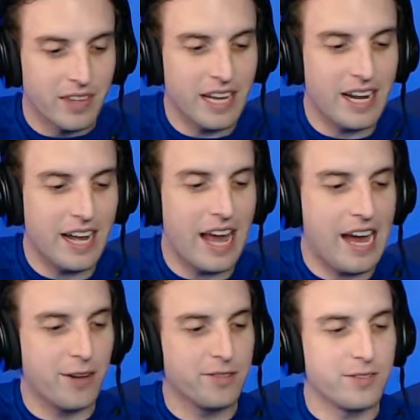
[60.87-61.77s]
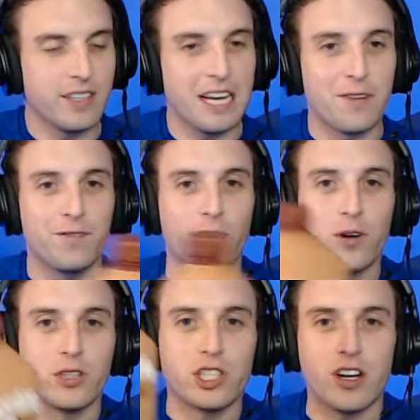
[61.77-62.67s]
and I have a
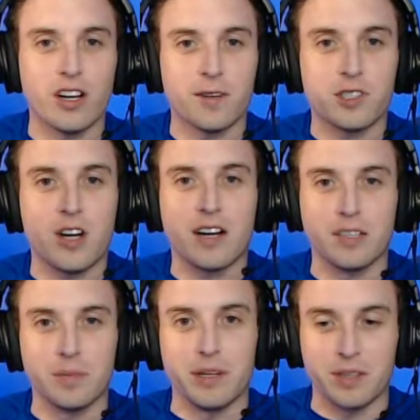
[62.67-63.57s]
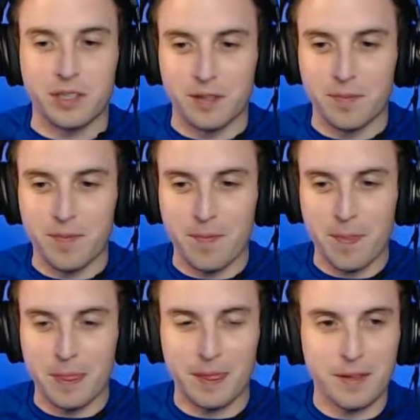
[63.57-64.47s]
full jug of chocolate milk.
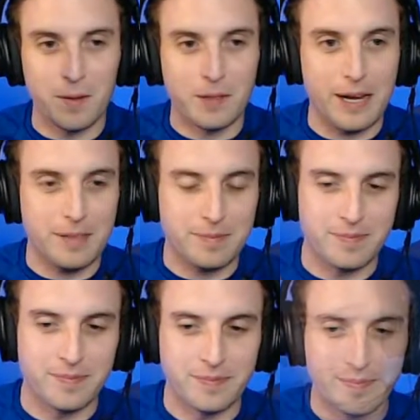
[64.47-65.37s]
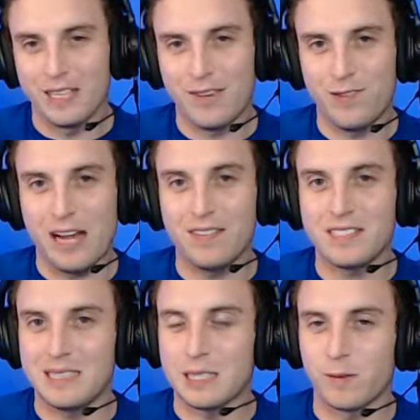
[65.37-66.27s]
Okay? If you haven't
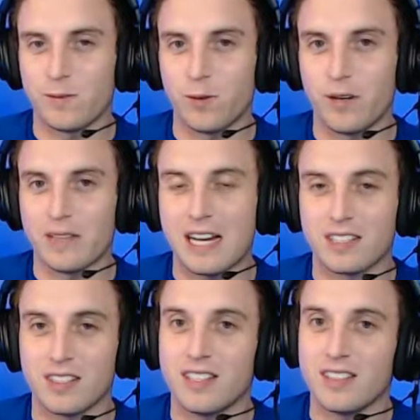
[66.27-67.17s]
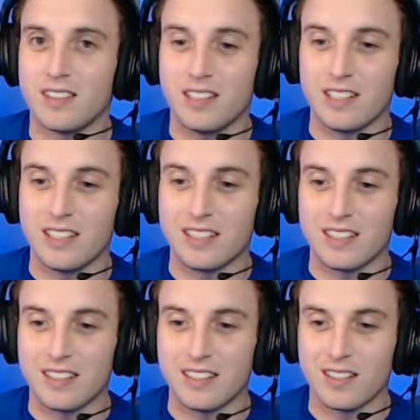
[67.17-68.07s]
seen this before, guys,
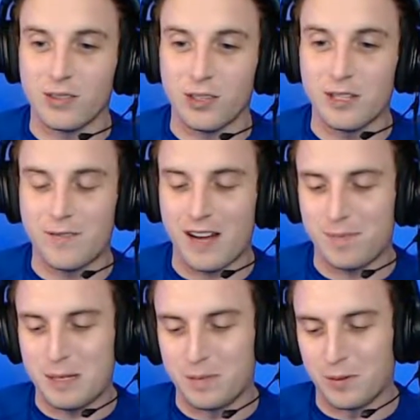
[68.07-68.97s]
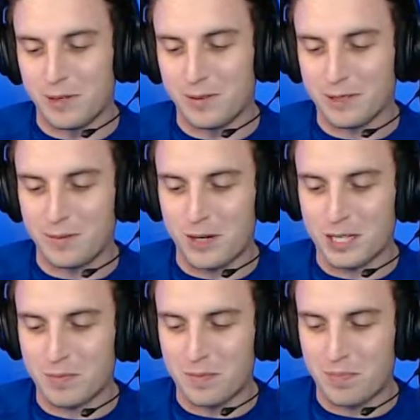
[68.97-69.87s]
35 people want to come
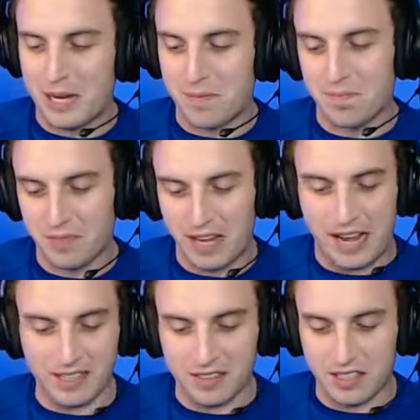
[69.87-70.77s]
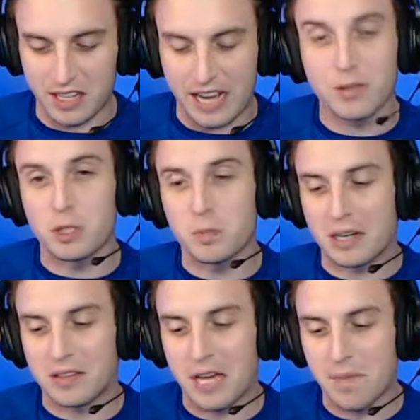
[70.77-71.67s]
watch me in pain. Hey, I can dig. I can
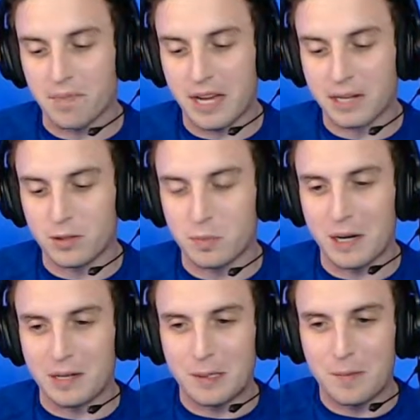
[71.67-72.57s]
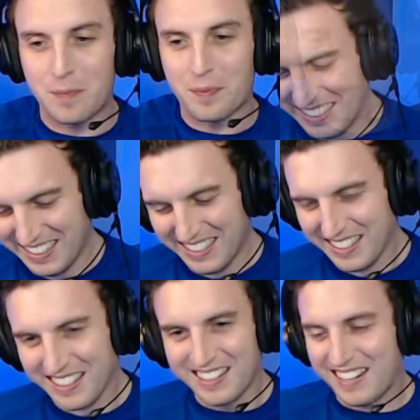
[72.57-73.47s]
respect that. I can respect it.
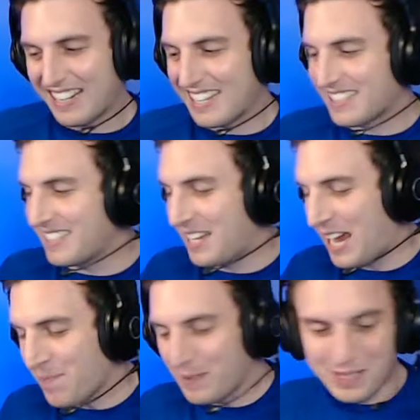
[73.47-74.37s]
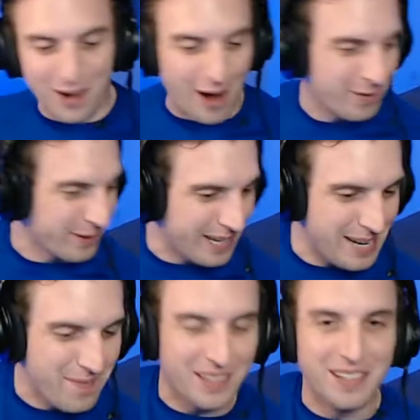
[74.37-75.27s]
All right, guys, the tape is off,
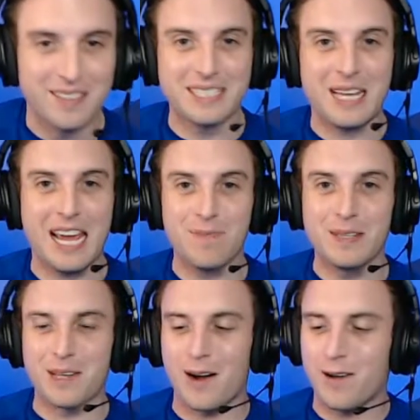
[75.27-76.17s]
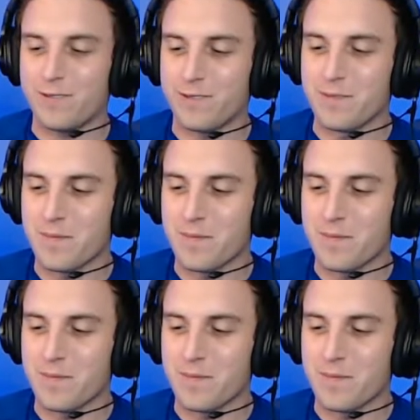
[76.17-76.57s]
okay? The tape is off.